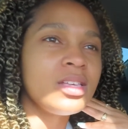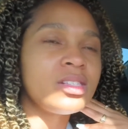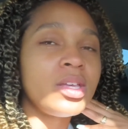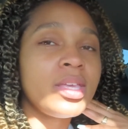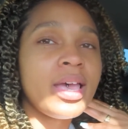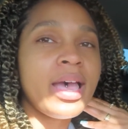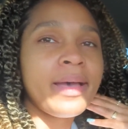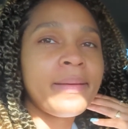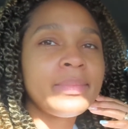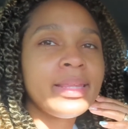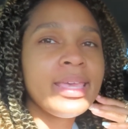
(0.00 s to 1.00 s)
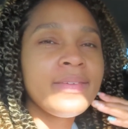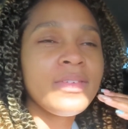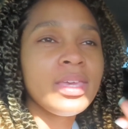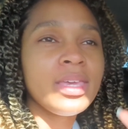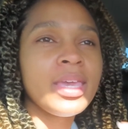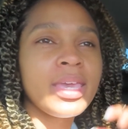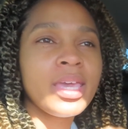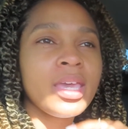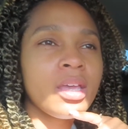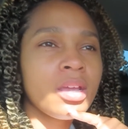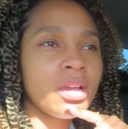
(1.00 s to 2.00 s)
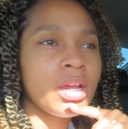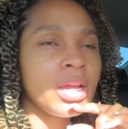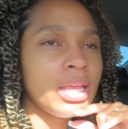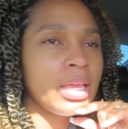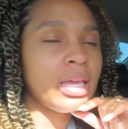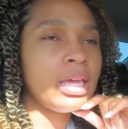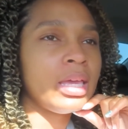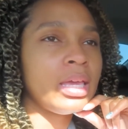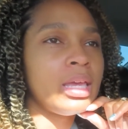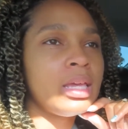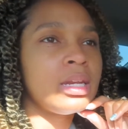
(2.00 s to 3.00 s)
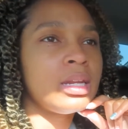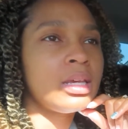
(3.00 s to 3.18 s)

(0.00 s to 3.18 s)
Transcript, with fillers: something. So yeah, I'm leaving here in